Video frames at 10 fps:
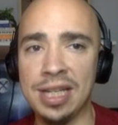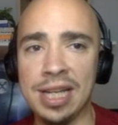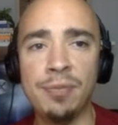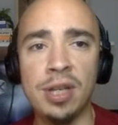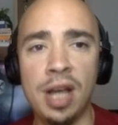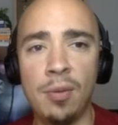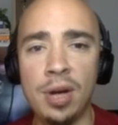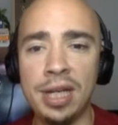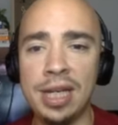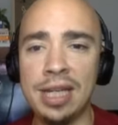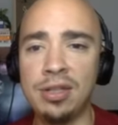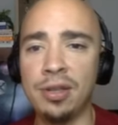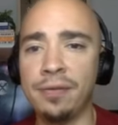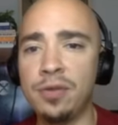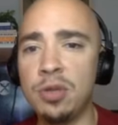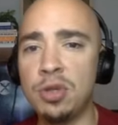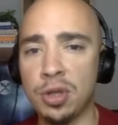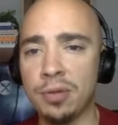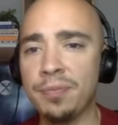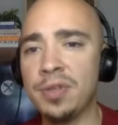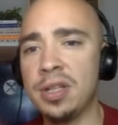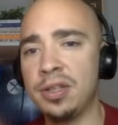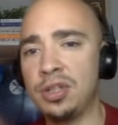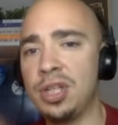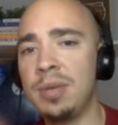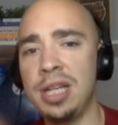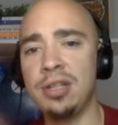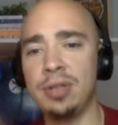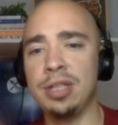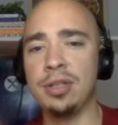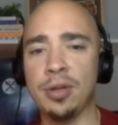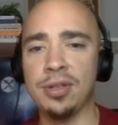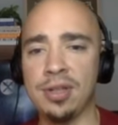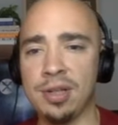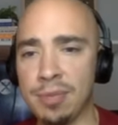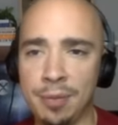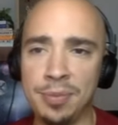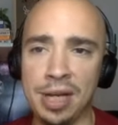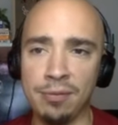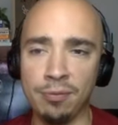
Now, I want to get into the future, the Shiba Inu ecosystem update.